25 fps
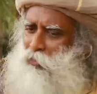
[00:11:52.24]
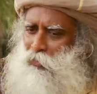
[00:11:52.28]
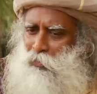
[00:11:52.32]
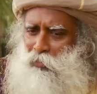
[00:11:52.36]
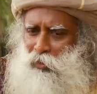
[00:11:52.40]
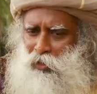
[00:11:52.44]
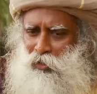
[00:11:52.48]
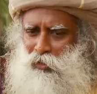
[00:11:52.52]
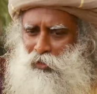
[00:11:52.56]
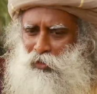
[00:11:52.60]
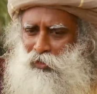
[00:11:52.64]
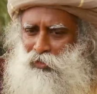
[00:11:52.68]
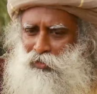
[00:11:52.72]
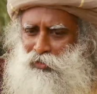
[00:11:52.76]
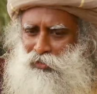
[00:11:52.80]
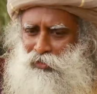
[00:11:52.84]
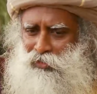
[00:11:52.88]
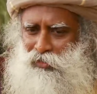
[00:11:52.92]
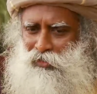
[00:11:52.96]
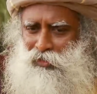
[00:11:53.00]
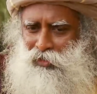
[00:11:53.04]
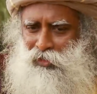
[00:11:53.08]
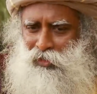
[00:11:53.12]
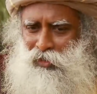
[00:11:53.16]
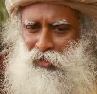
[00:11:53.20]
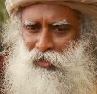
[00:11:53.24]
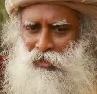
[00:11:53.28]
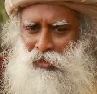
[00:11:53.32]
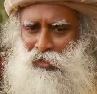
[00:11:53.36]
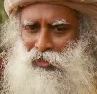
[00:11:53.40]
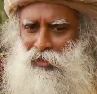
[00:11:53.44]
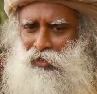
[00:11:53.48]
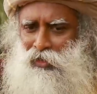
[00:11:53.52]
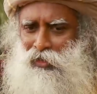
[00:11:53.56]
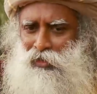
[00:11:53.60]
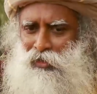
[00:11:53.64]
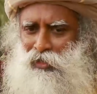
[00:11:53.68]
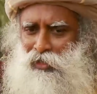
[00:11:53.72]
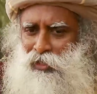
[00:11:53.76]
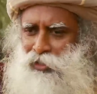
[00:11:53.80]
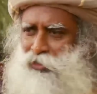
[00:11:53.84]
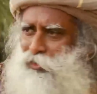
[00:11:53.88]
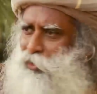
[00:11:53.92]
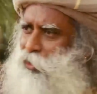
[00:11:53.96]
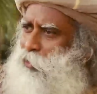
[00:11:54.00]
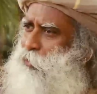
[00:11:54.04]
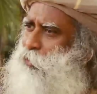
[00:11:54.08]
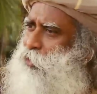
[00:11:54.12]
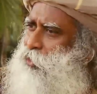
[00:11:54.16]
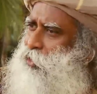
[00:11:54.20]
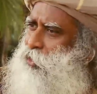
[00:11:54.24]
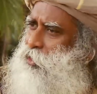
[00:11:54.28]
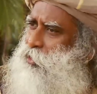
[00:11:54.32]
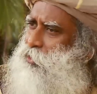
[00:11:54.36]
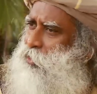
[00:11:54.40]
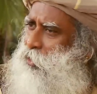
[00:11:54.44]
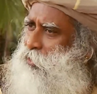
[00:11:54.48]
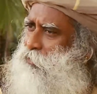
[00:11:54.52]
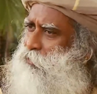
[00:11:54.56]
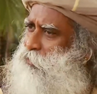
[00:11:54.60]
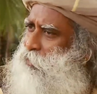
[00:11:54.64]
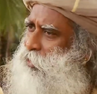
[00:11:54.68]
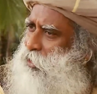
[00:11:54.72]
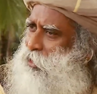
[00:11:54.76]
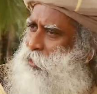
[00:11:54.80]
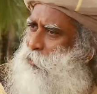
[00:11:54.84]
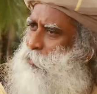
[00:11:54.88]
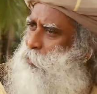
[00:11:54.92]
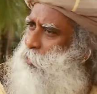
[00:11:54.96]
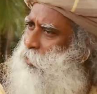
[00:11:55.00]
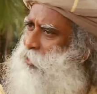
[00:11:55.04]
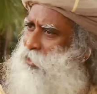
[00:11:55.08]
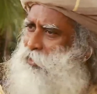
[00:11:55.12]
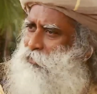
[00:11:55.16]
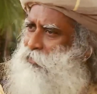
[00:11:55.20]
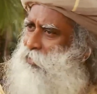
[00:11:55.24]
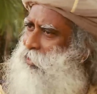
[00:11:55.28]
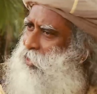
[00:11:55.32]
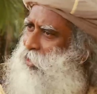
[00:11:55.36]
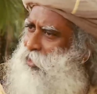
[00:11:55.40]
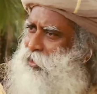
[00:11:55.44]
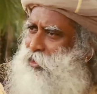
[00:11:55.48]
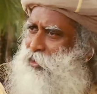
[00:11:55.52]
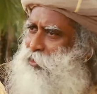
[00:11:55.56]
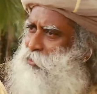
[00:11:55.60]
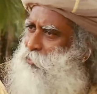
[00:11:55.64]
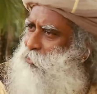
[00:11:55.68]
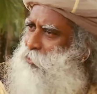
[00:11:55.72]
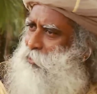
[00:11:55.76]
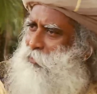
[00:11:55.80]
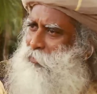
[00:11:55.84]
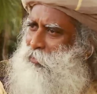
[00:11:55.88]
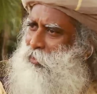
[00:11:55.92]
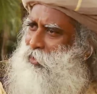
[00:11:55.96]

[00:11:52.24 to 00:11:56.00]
Because learning is always a joyful experience for any human